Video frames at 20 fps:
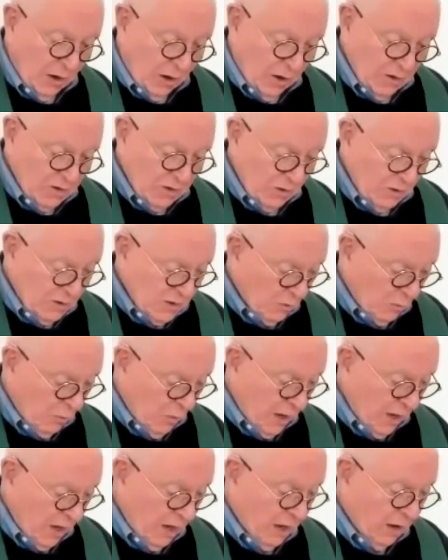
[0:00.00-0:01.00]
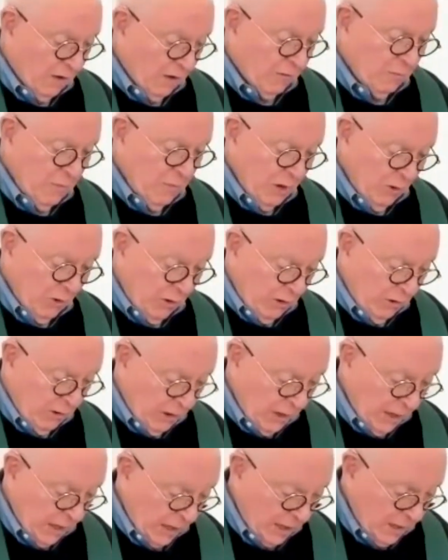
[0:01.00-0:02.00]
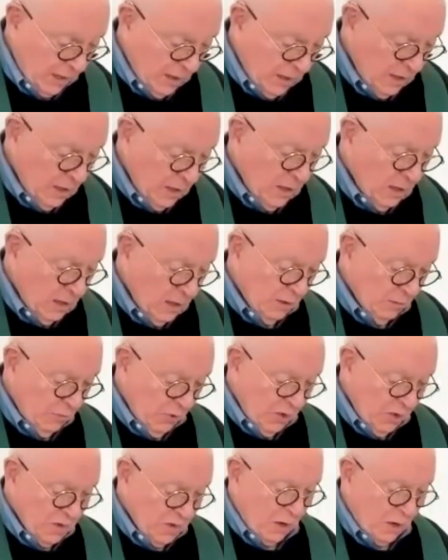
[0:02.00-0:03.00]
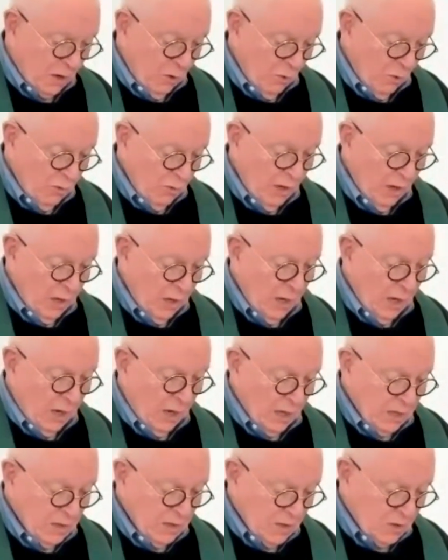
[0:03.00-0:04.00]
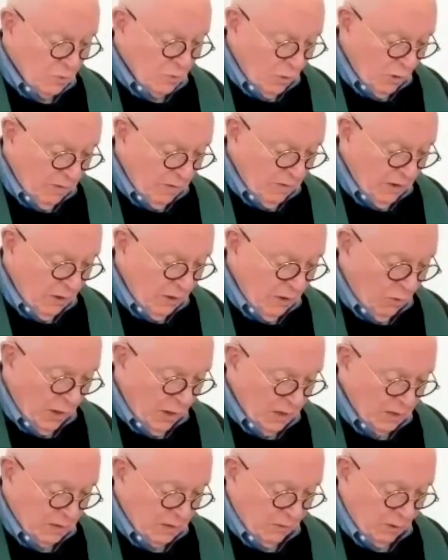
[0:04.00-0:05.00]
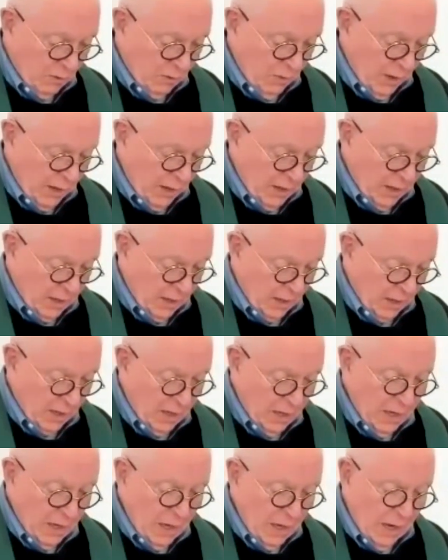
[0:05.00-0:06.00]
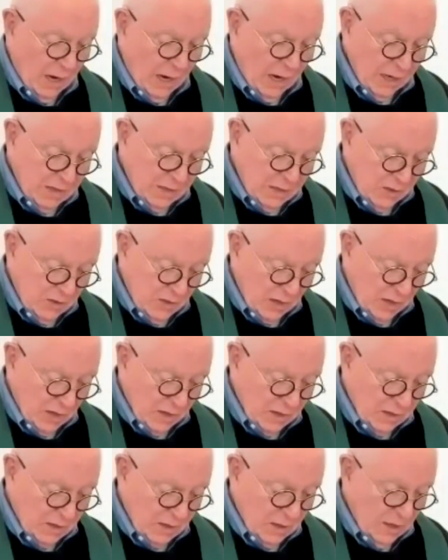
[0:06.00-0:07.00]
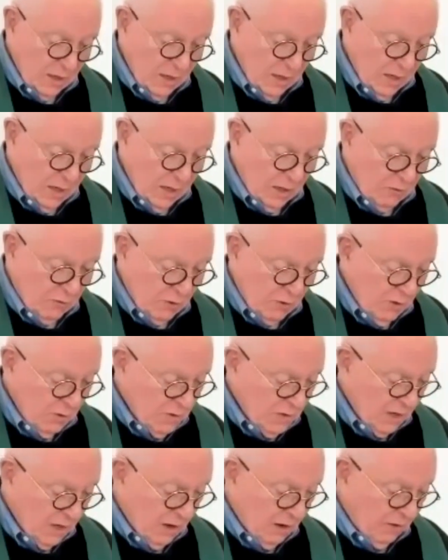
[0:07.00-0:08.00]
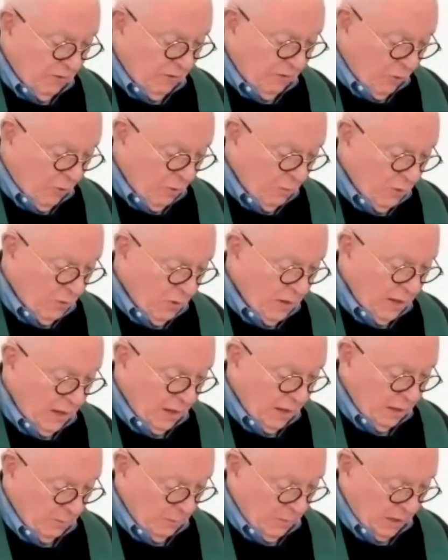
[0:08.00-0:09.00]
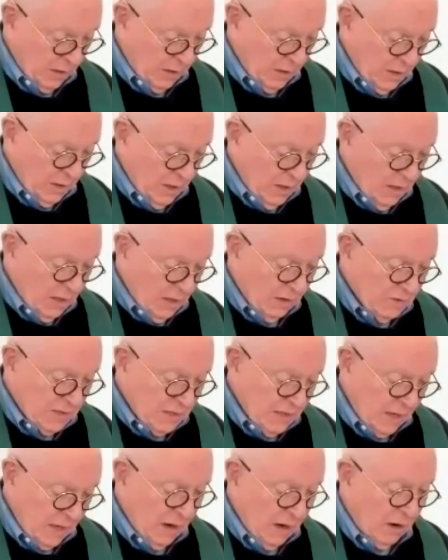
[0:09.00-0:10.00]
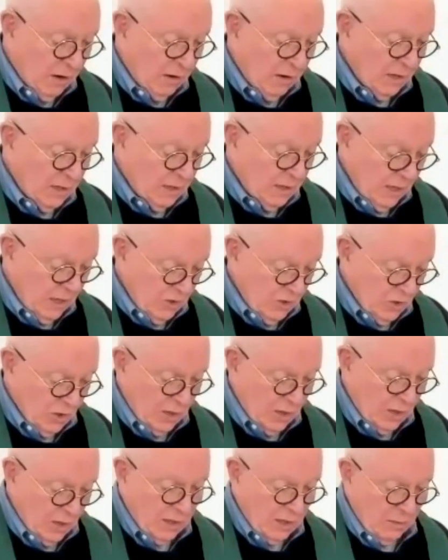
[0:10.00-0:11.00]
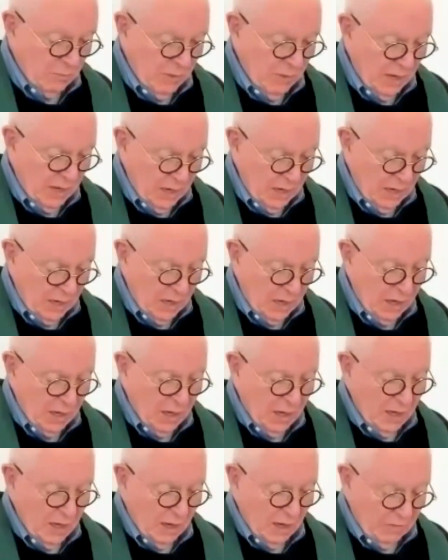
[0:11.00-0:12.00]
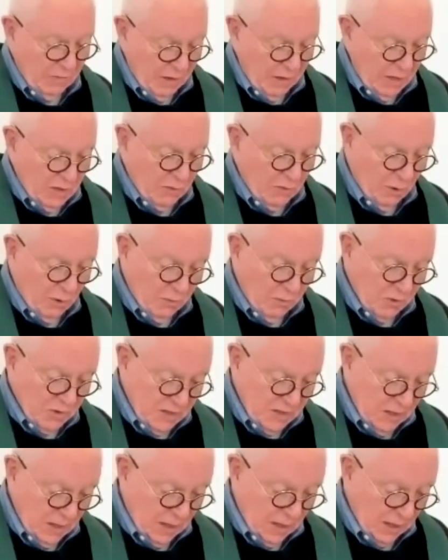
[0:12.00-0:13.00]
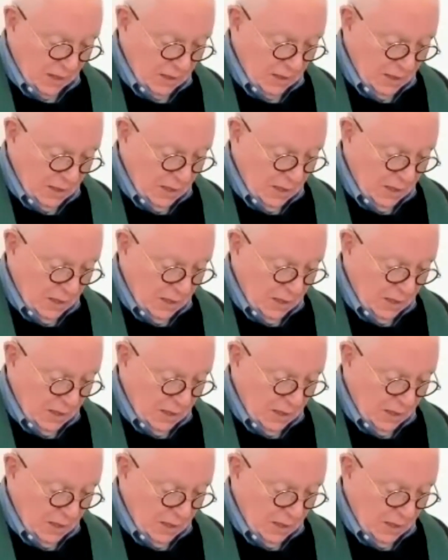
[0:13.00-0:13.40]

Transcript: and also as a way of mirroring the Buddha's own unswerving quest for awakening, I suggest introducing a formal element of setting our intention at the beginning of each formal sitting.